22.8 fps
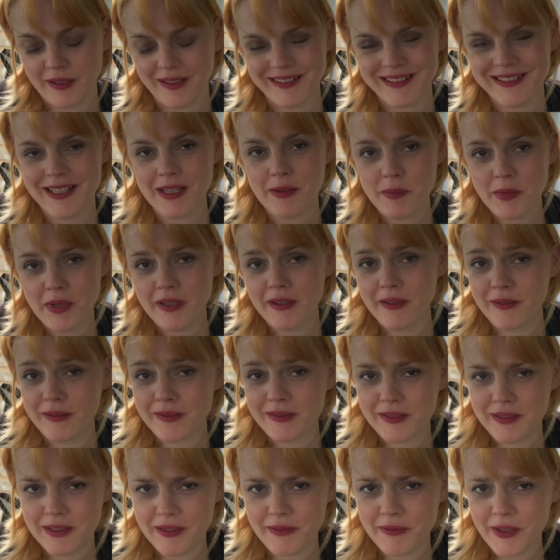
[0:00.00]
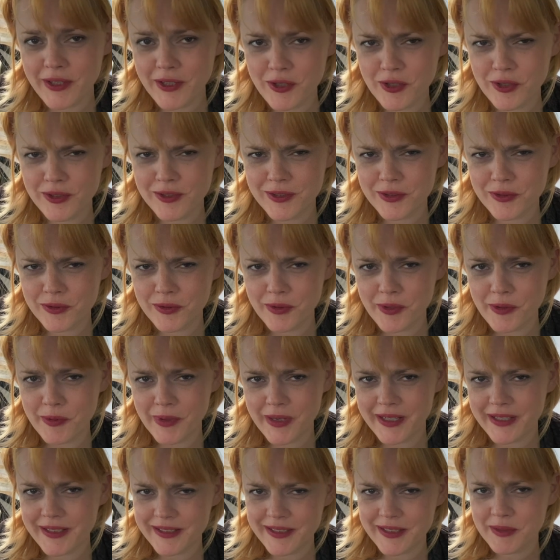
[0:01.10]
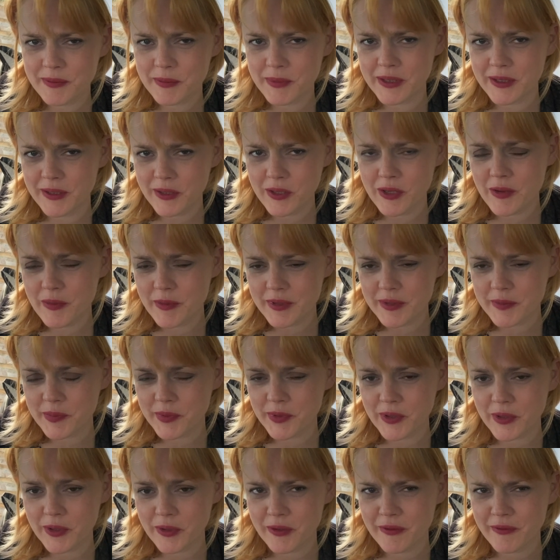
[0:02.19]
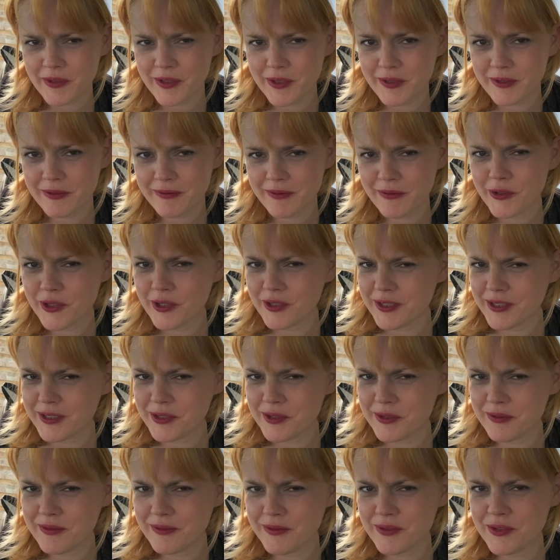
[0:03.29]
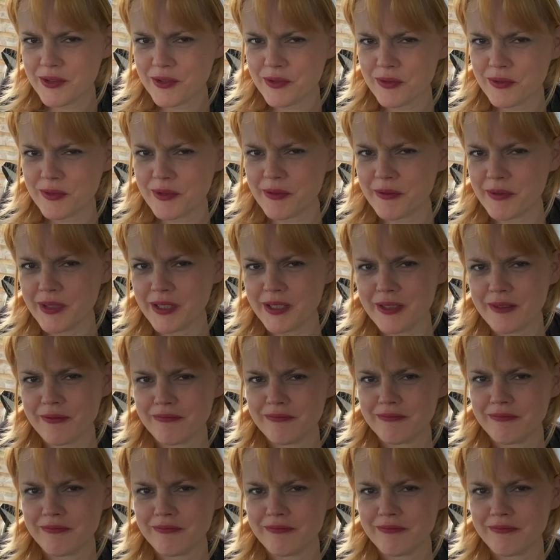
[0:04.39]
Tell me, have I got the story right? Tell me in the comments below. Have I got that story right?